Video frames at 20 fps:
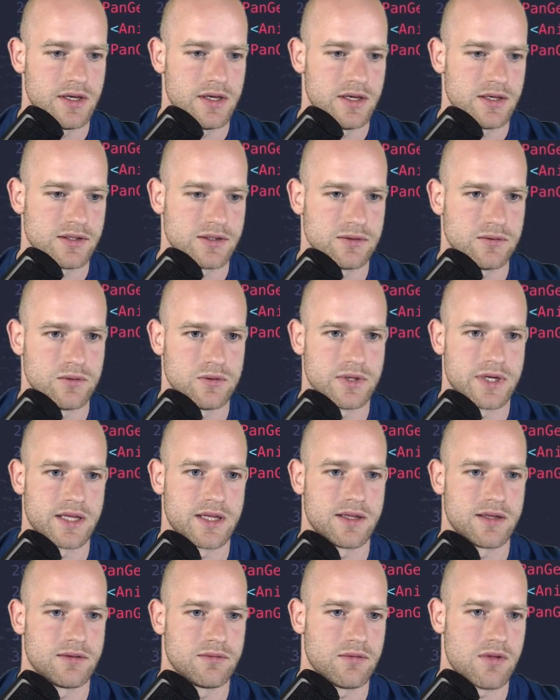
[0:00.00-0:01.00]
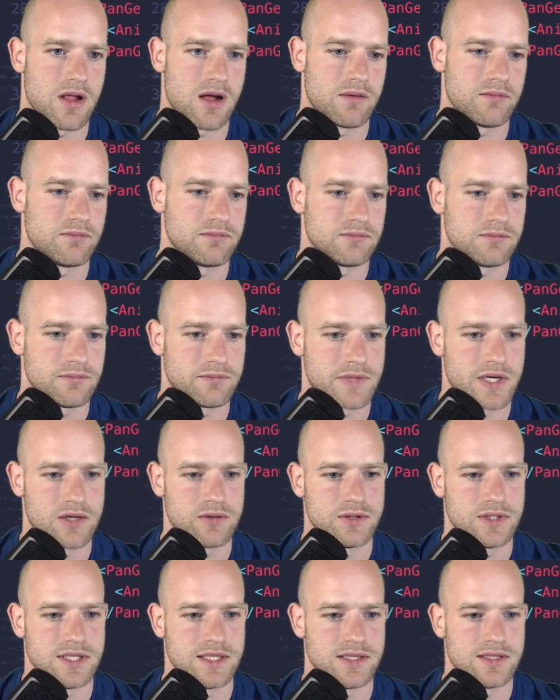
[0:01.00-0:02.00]
So I'm
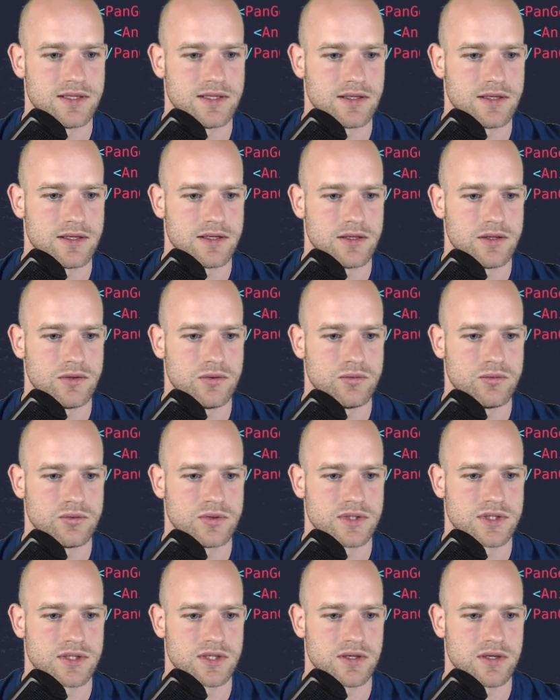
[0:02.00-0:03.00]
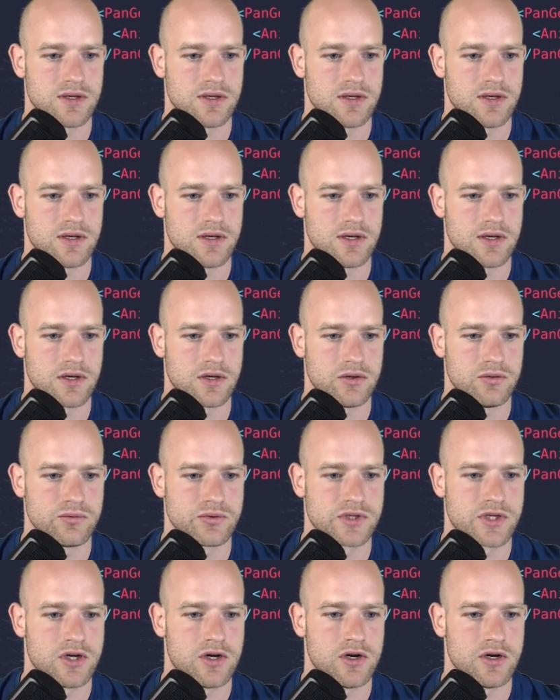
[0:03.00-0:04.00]
gonna need use
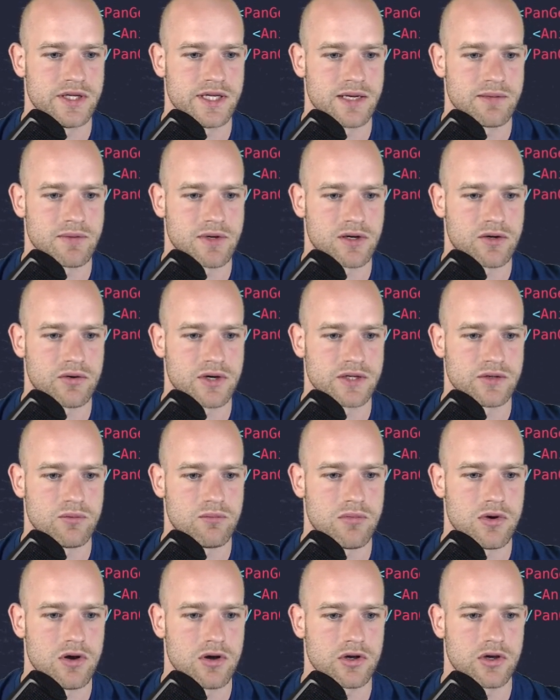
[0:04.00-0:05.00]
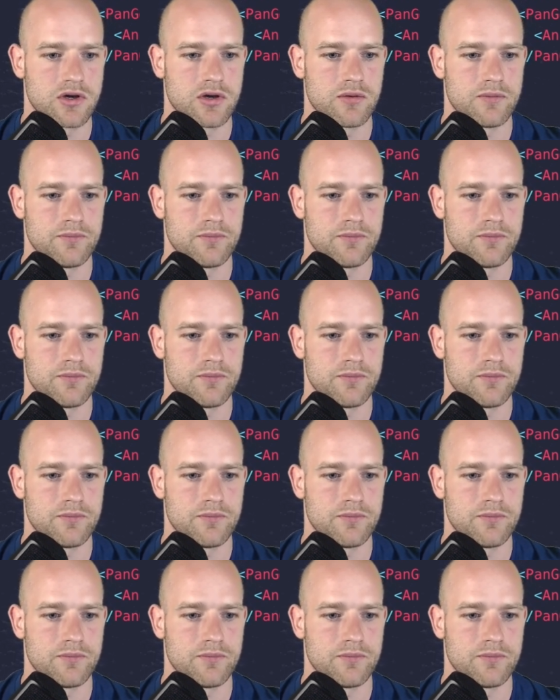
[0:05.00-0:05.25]
code, and I'm gonna create a block,